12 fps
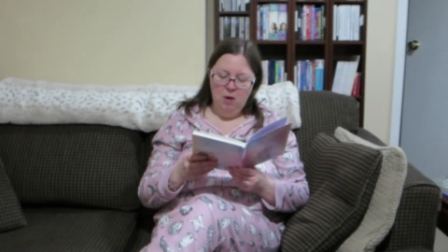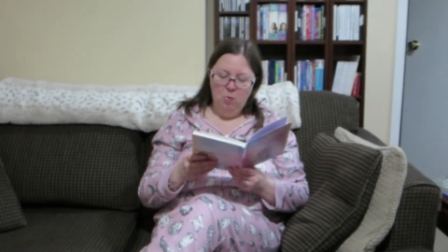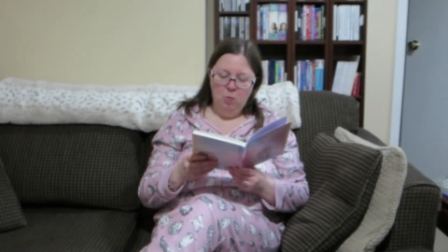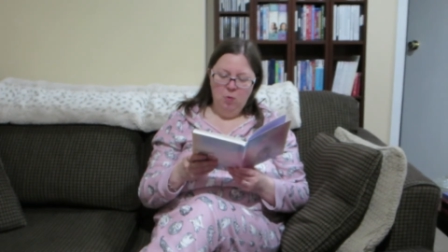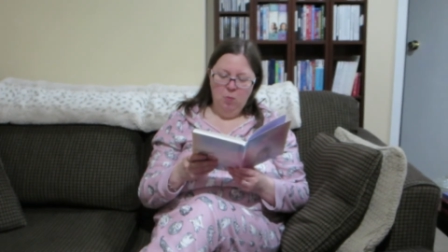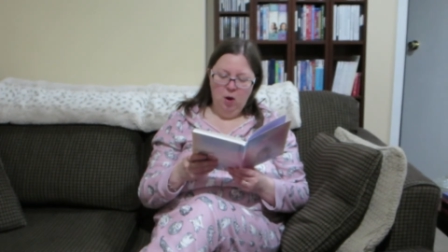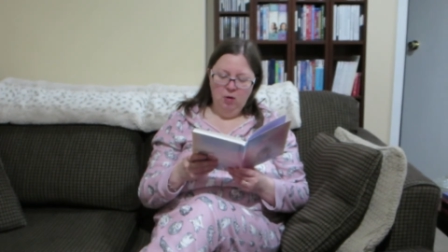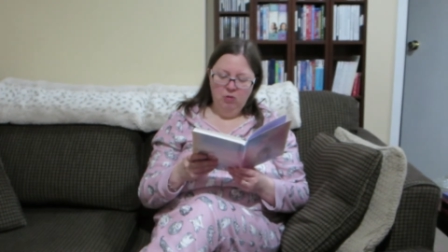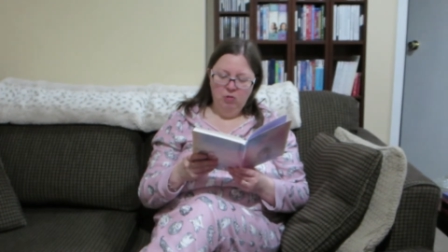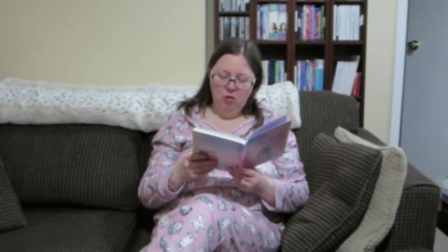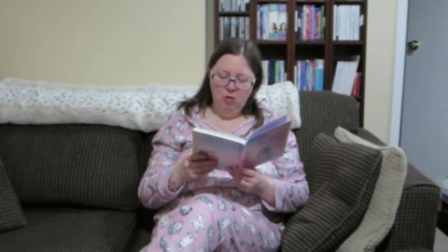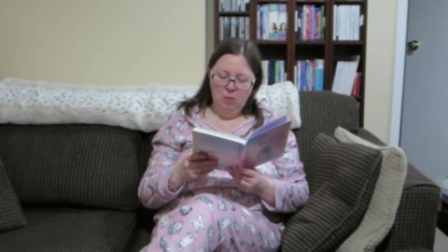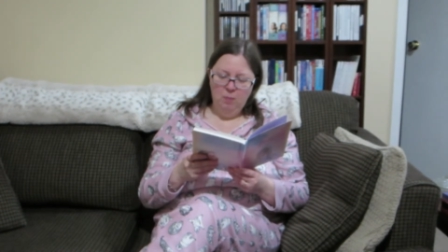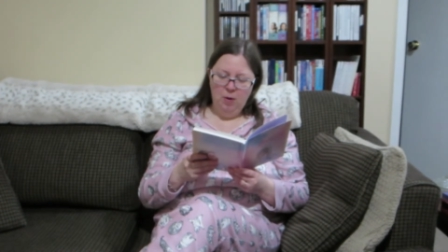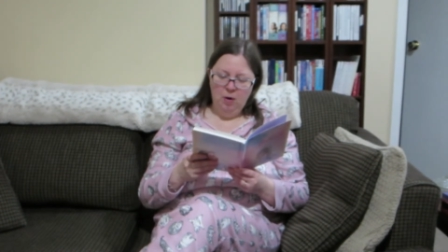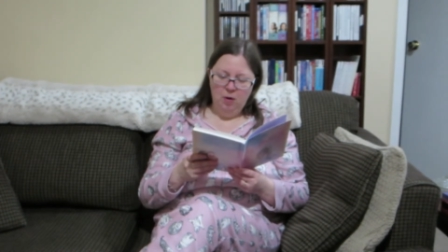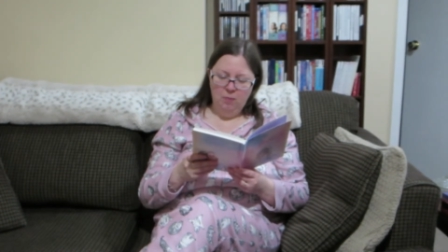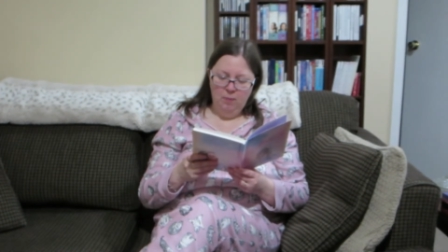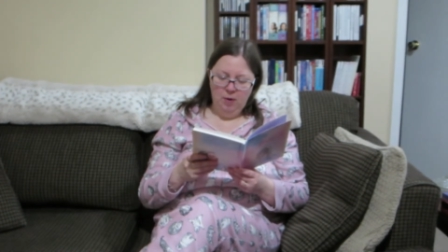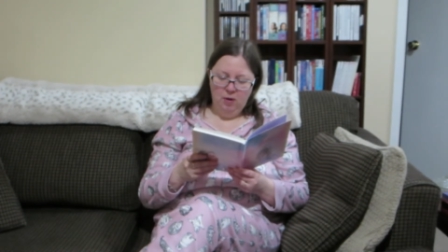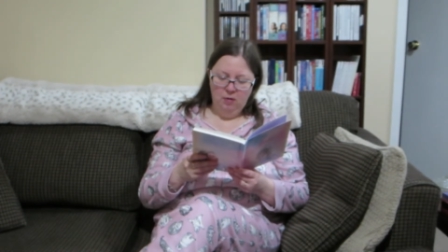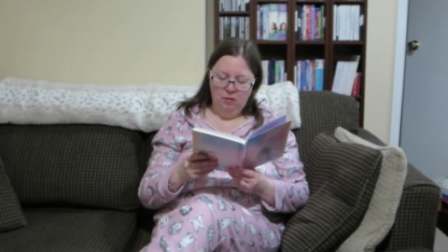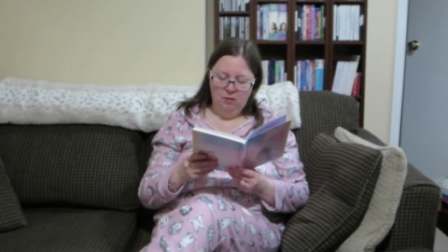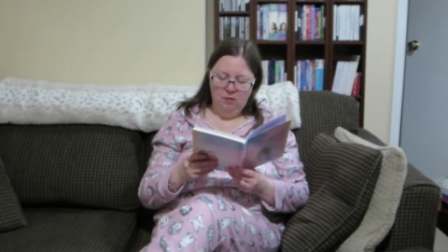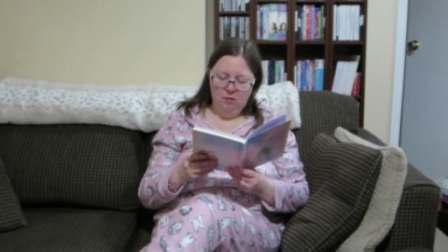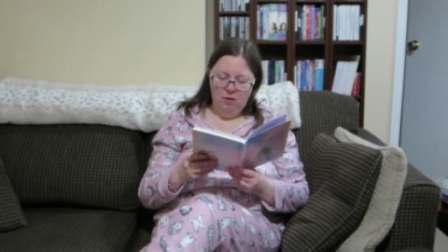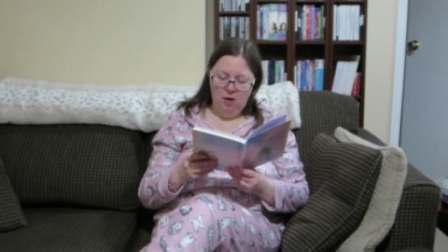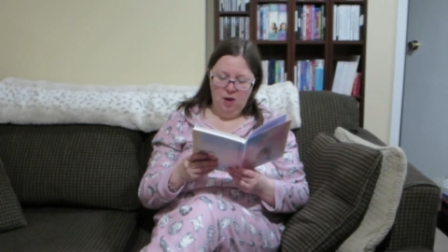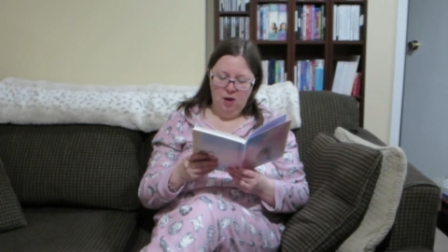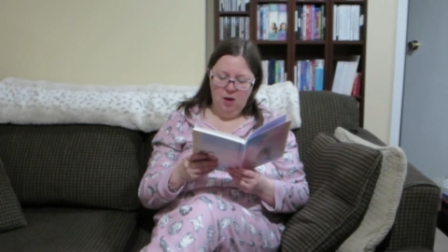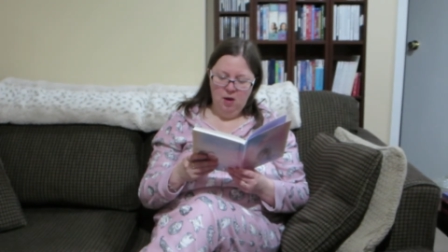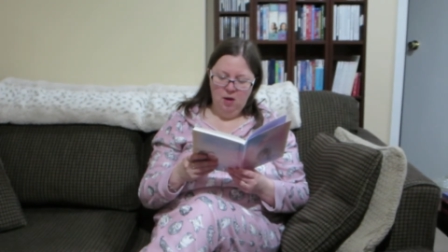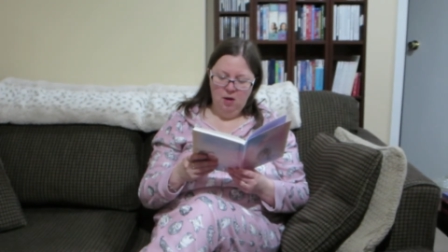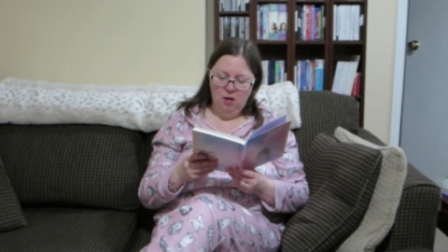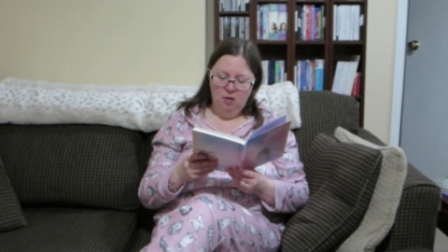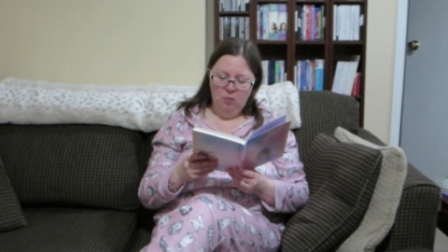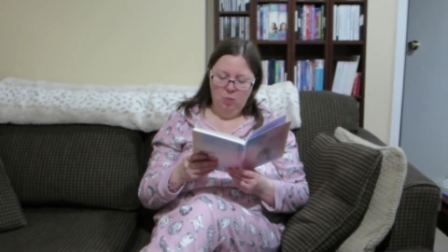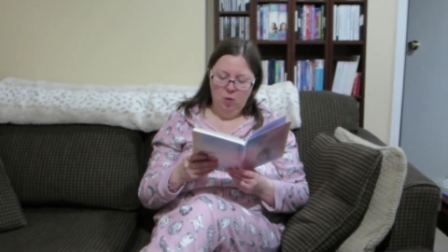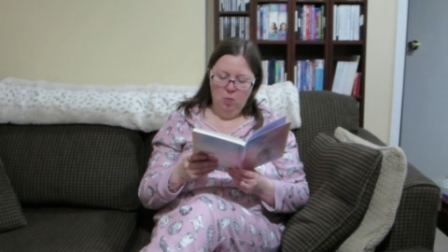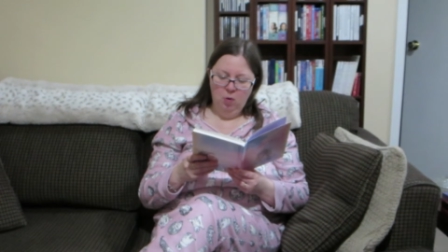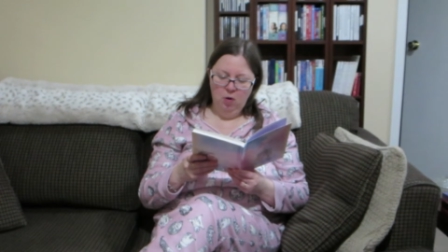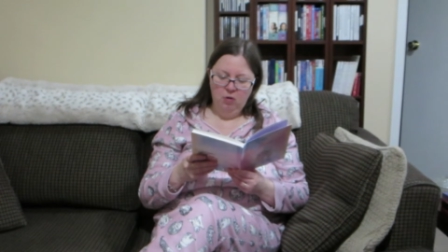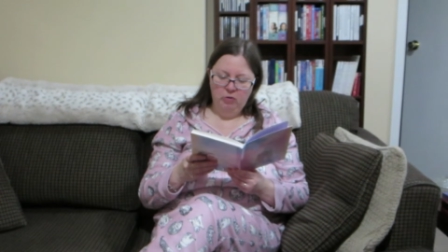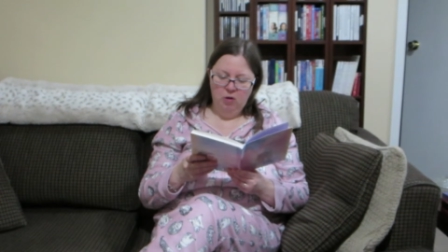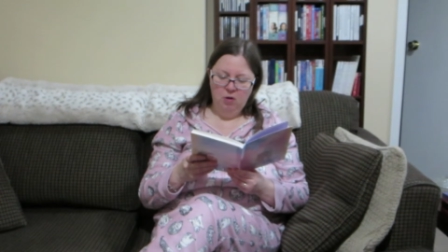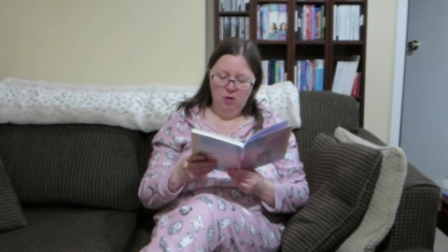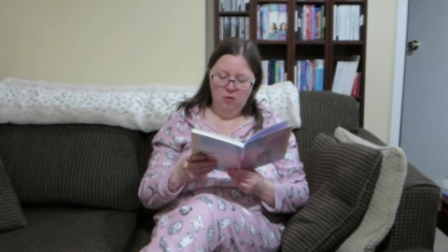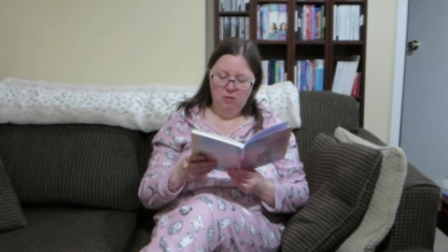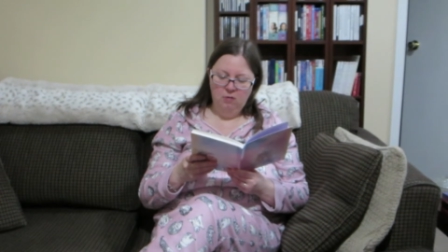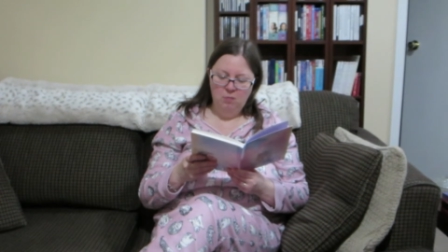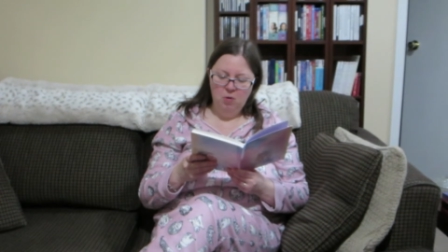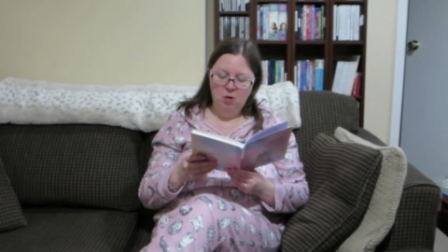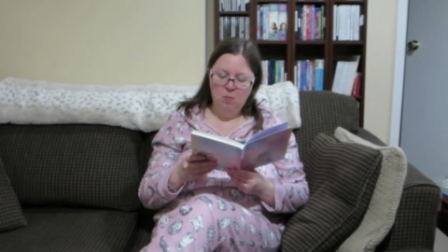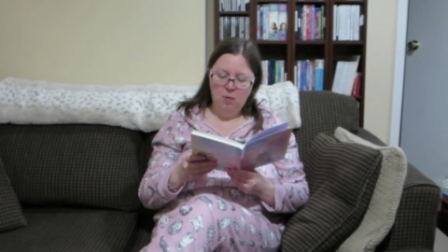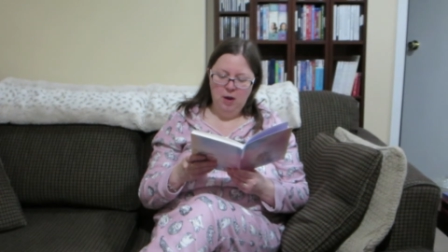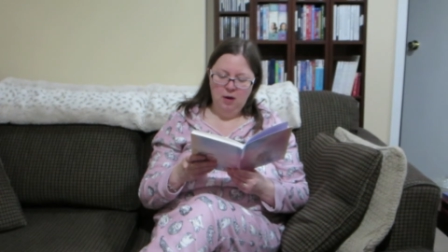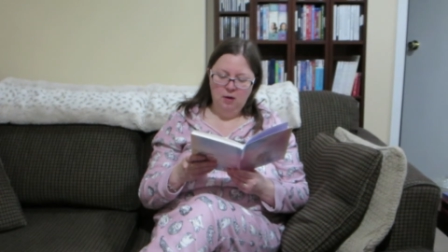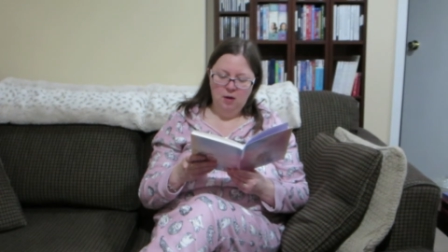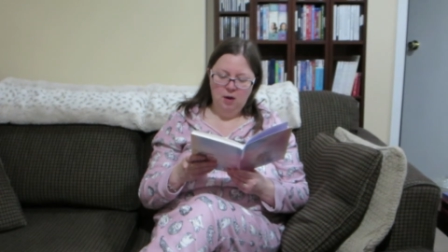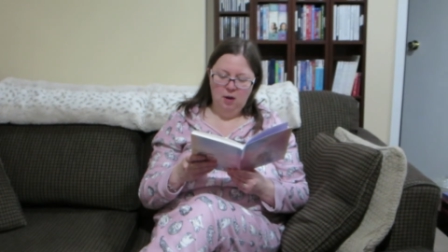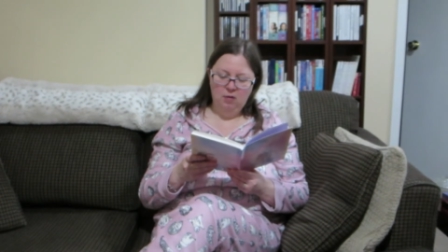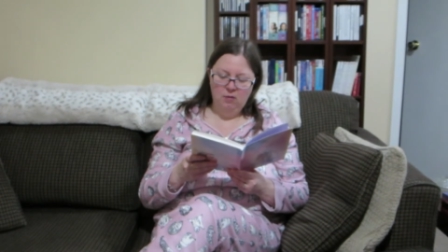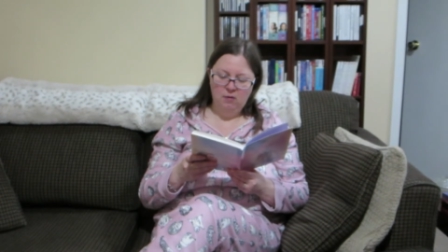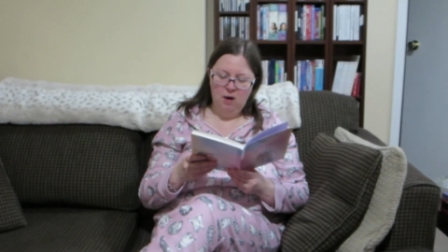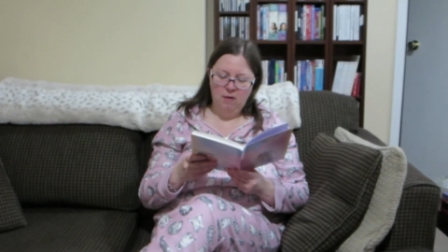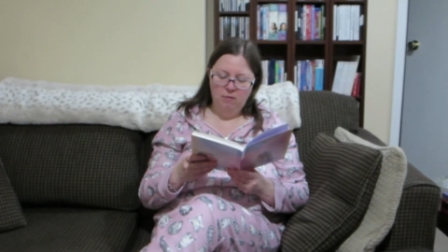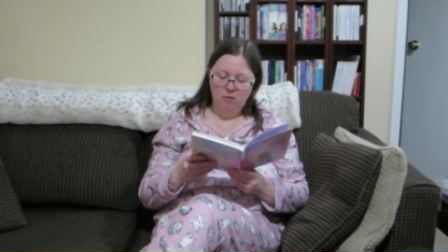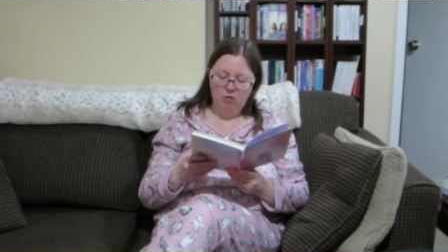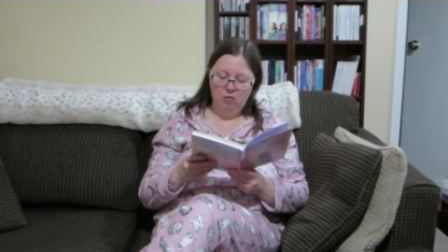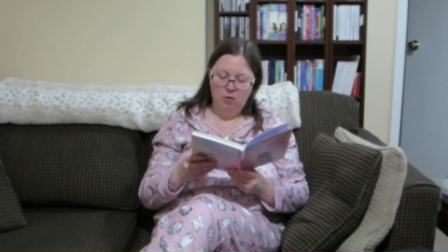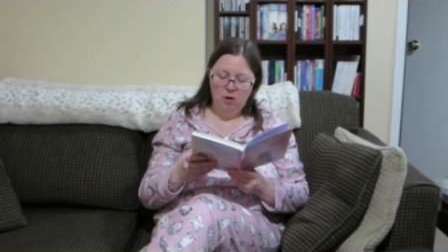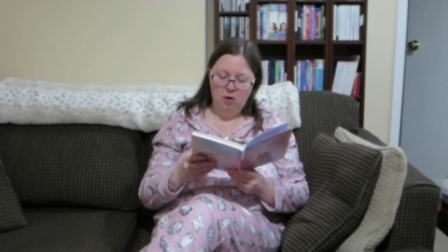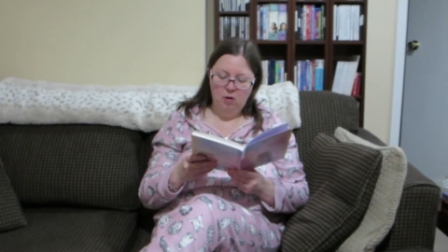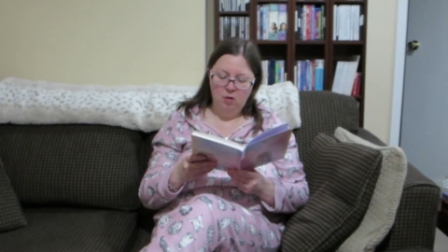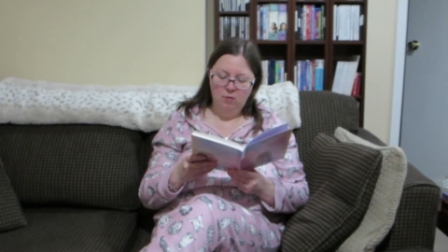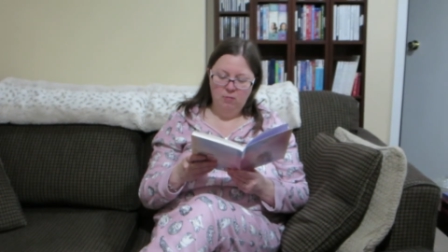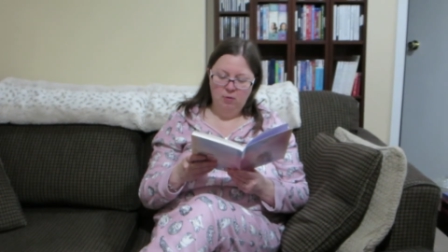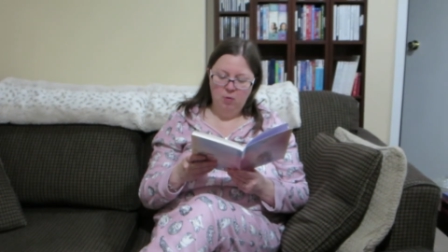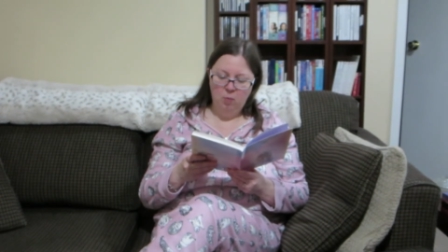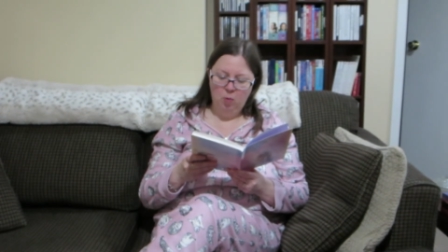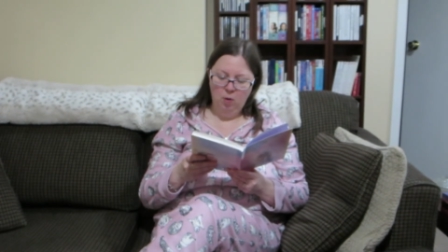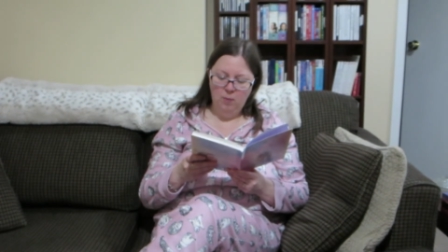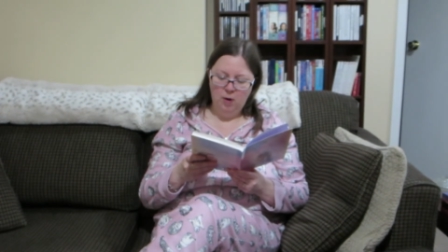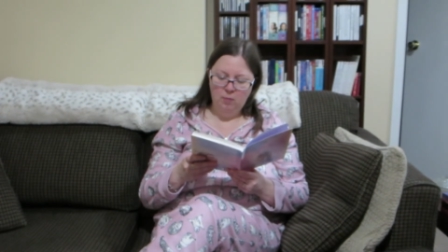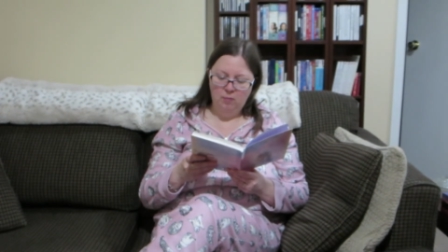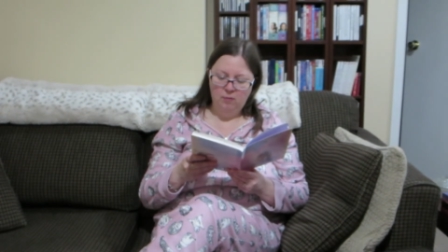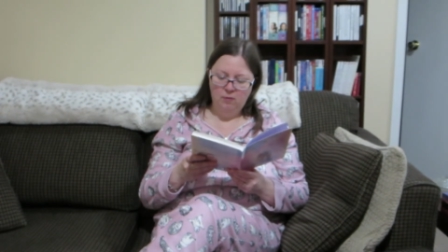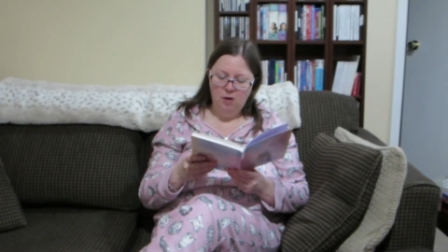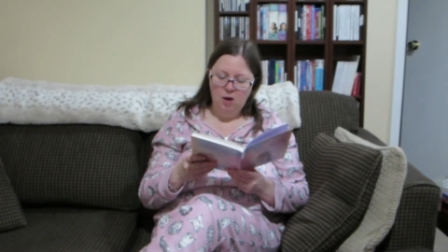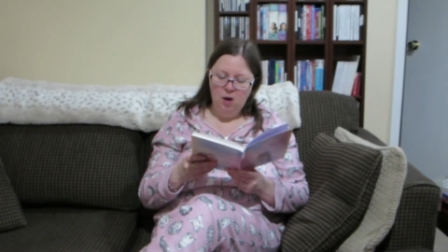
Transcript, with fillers: We walked to her apartment and we worked on Smokey Black Nights after doing all of her warm ups.